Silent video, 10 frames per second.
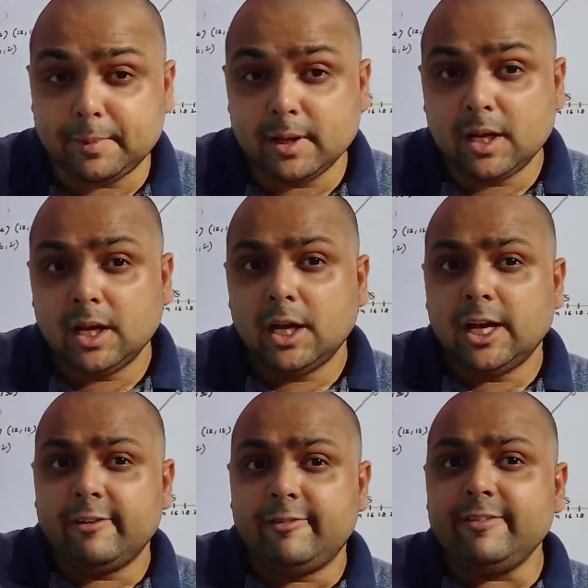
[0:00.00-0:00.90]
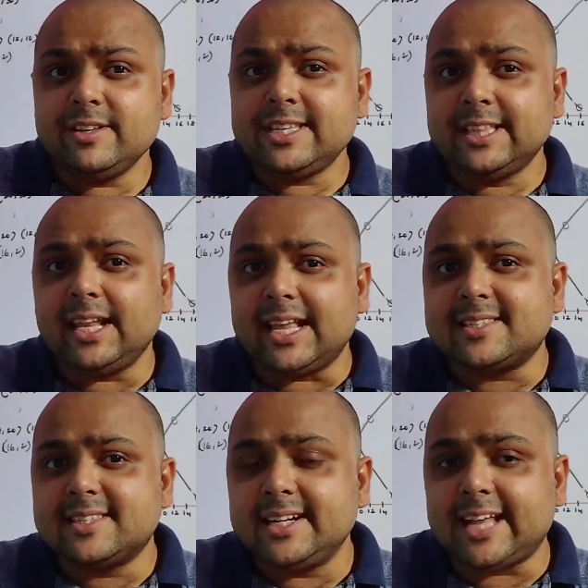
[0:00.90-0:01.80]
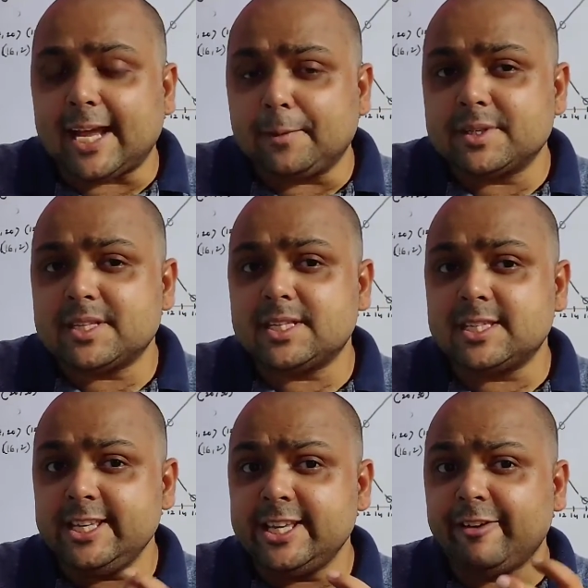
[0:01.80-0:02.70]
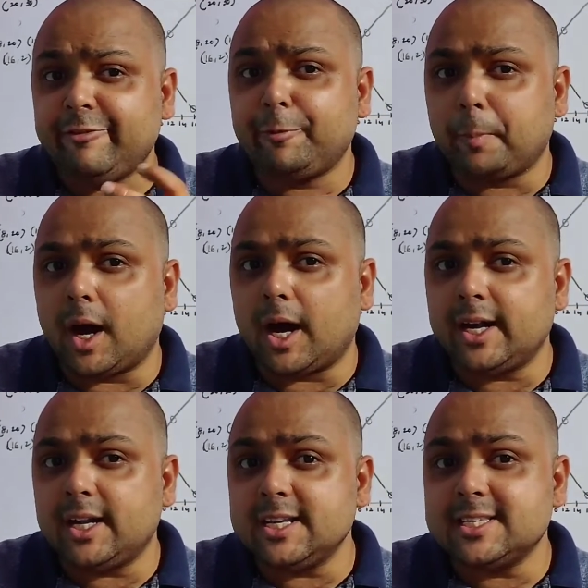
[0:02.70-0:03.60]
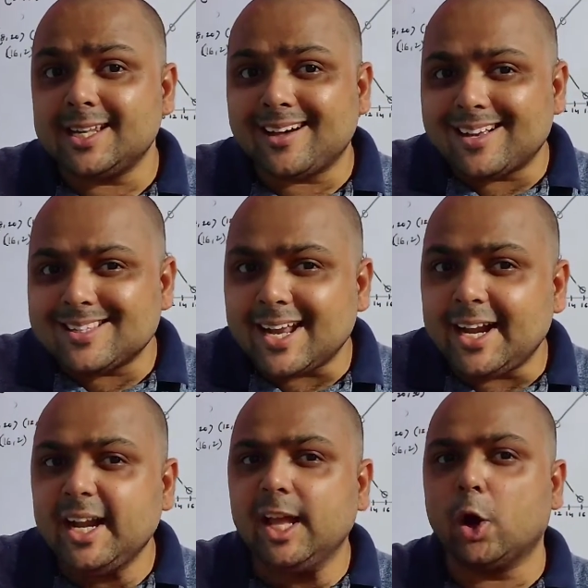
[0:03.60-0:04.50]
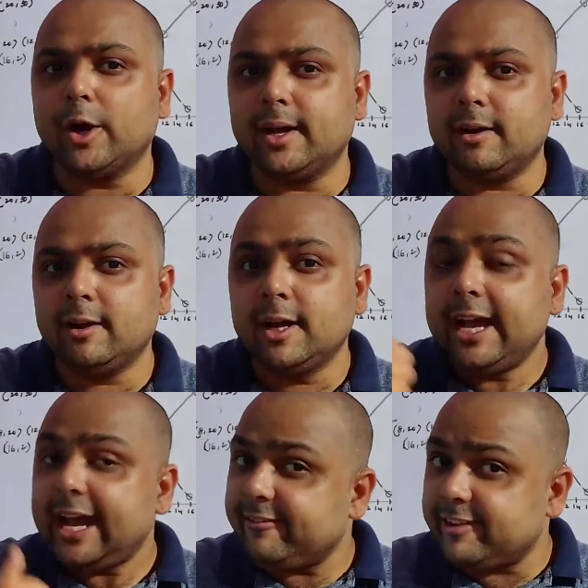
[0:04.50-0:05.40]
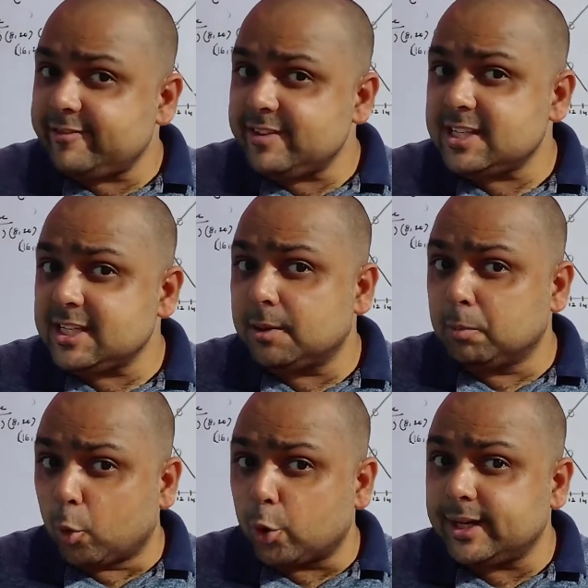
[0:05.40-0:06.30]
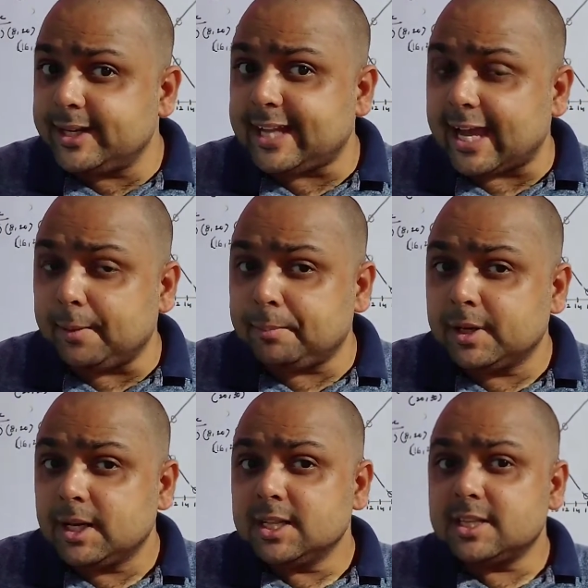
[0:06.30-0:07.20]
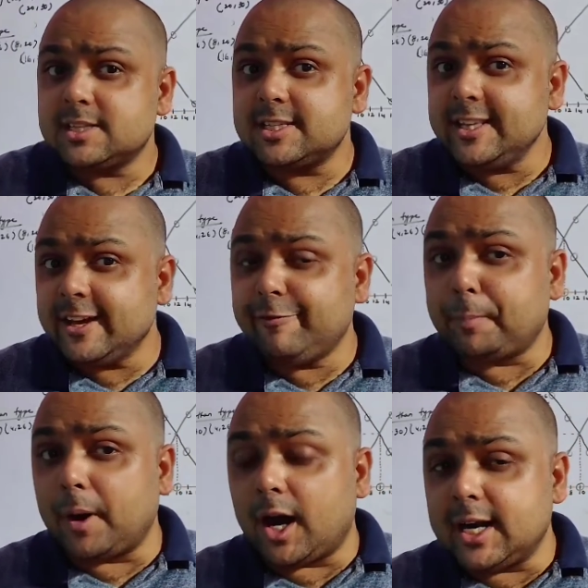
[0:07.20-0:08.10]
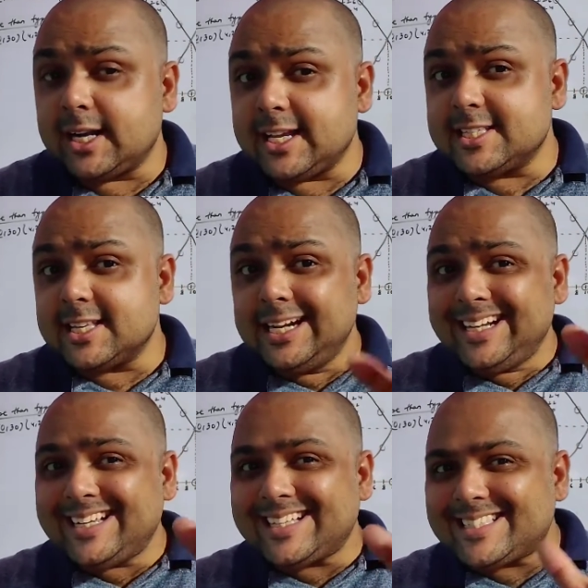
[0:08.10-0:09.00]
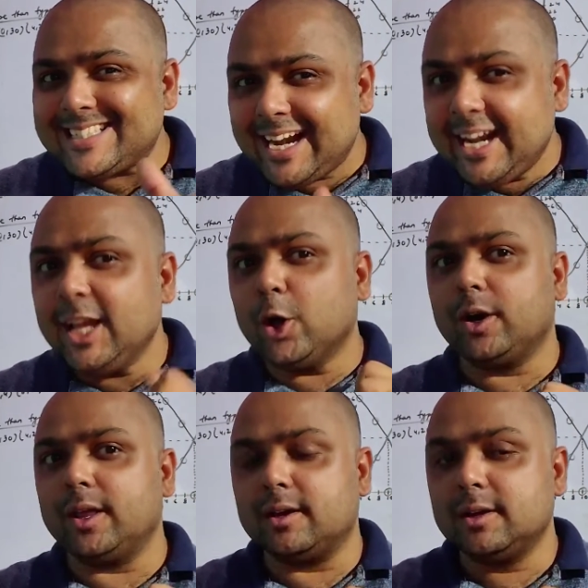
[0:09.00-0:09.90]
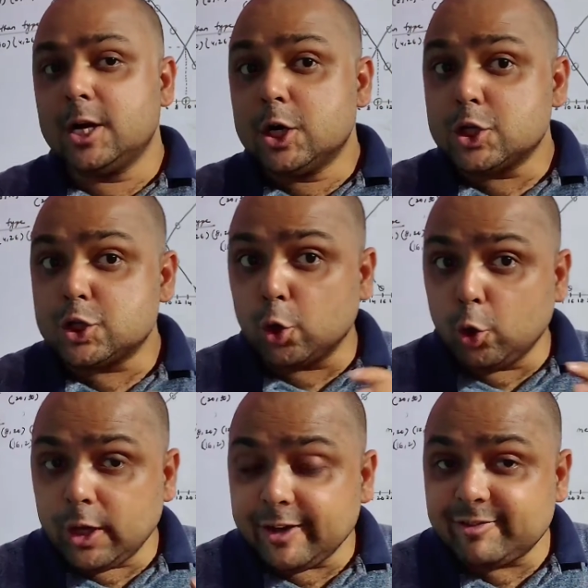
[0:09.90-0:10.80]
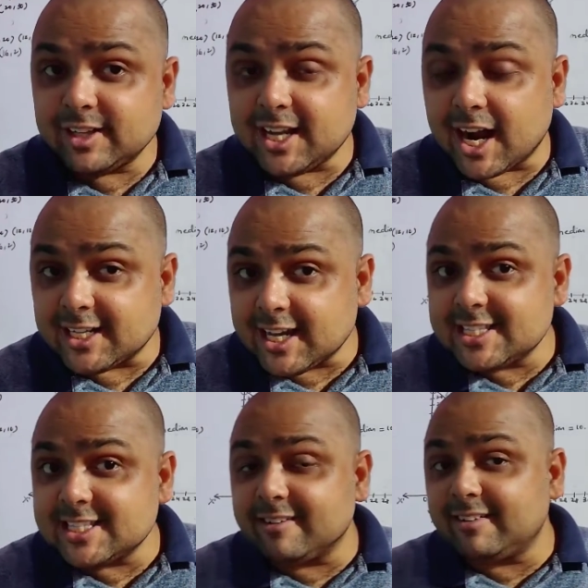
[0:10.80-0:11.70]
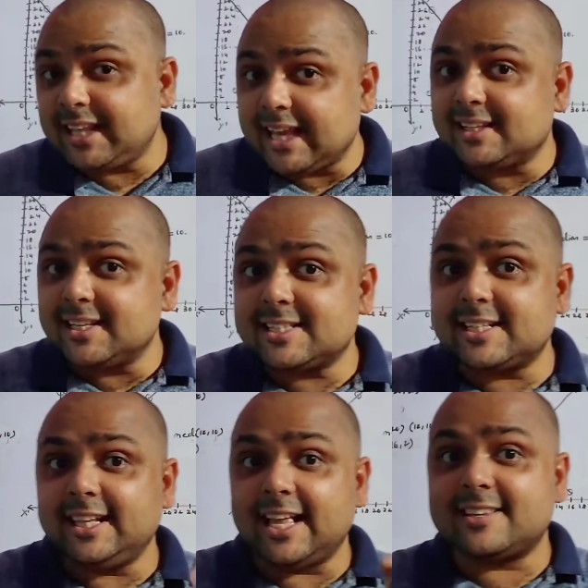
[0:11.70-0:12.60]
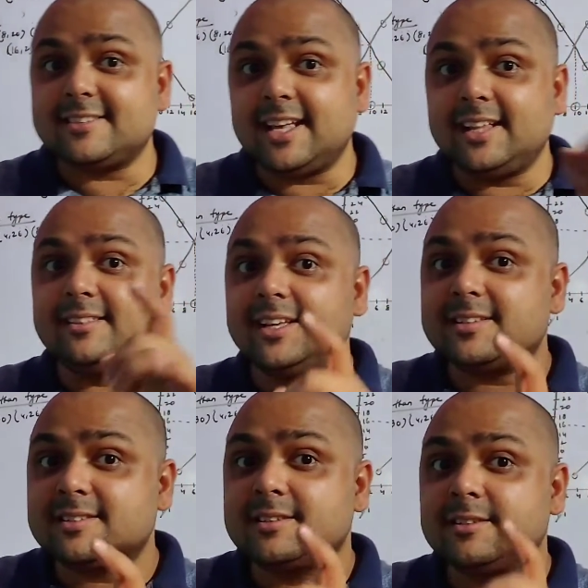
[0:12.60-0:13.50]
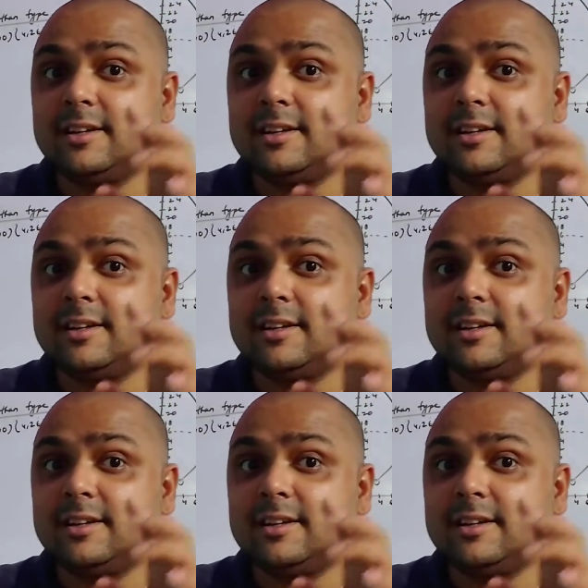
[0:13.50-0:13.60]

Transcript: When we see the less than type, the CF part is in ascending order, and when we see the more than type, the CF part is in descending order. So if the data is given like this, less than this, a